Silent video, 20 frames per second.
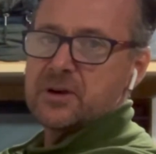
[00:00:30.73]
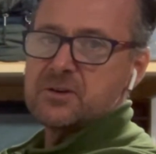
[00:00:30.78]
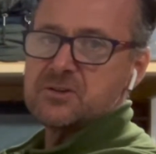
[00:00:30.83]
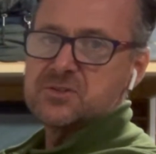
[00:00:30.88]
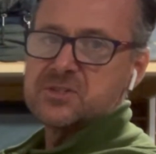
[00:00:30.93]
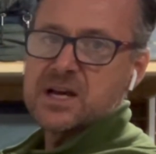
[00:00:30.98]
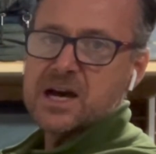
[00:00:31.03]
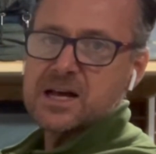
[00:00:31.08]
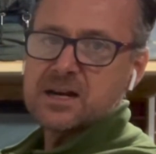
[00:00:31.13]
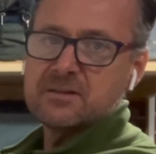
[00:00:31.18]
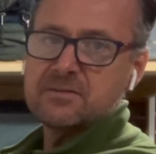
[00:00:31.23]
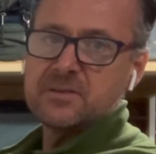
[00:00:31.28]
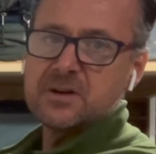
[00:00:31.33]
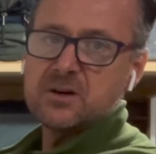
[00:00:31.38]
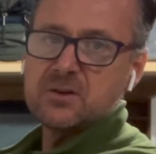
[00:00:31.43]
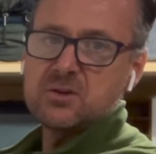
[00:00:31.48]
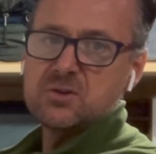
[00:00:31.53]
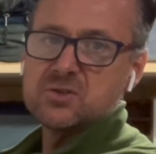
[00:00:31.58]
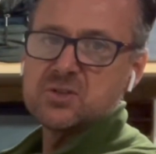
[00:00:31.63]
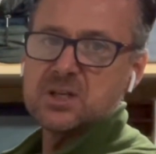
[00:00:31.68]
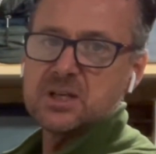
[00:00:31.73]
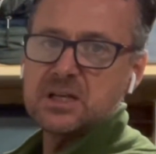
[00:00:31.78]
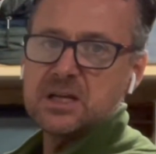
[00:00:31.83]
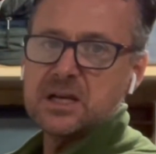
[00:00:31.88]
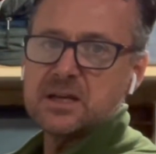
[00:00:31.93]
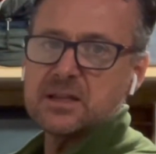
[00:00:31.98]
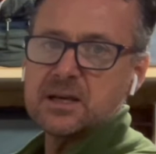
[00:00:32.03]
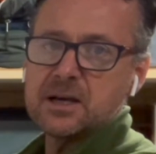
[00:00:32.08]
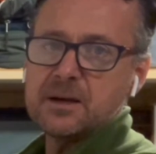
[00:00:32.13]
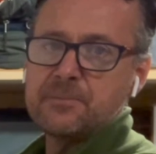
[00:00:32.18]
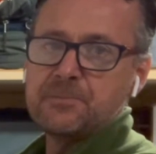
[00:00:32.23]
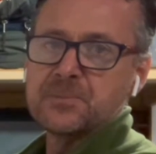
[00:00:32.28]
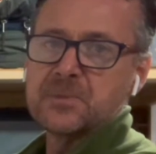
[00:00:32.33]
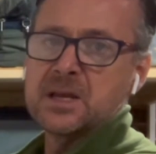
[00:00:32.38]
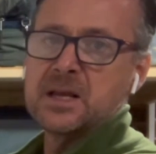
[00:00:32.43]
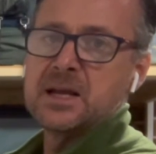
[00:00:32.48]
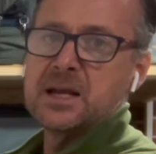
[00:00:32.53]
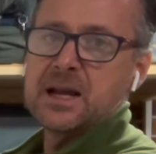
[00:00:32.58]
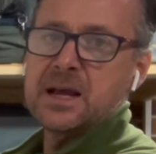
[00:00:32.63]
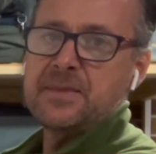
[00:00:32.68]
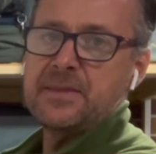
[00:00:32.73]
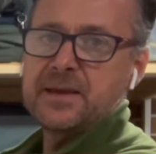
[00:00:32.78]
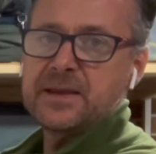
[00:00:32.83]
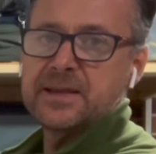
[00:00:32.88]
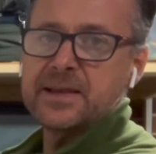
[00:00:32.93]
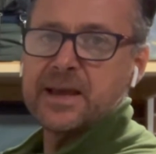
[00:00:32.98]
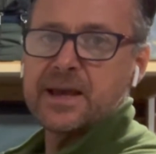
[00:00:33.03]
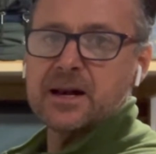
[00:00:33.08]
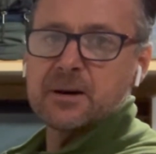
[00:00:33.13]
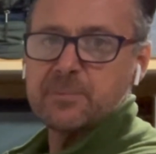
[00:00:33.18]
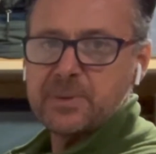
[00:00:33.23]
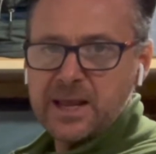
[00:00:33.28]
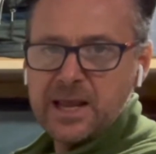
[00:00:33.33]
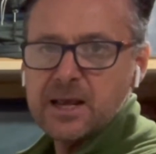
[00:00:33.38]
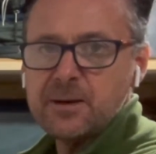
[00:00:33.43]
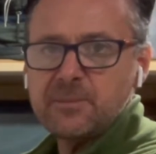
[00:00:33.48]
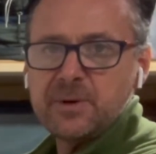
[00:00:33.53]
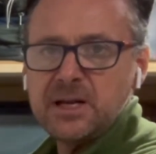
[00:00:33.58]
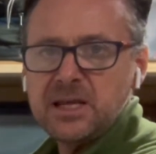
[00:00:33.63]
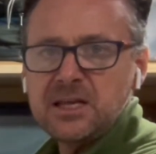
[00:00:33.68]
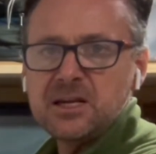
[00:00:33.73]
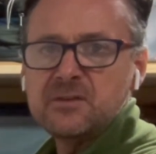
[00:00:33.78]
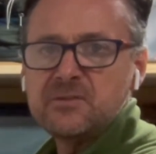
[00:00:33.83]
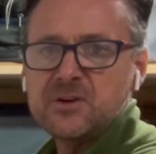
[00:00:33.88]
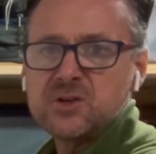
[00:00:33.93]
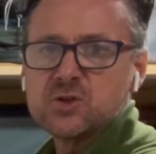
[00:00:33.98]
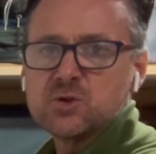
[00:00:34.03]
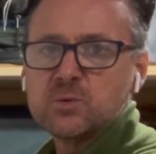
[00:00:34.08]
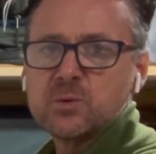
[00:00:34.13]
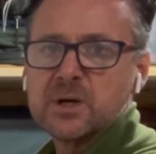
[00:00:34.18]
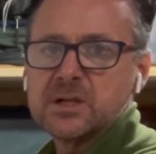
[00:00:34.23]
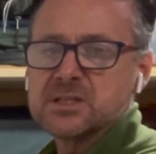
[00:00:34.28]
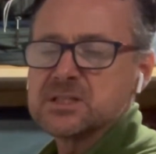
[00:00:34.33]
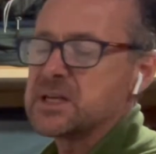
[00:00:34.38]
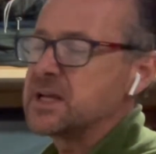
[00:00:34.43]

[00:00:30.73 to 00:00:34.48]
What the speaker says: data values together, and then count up how many individual ones they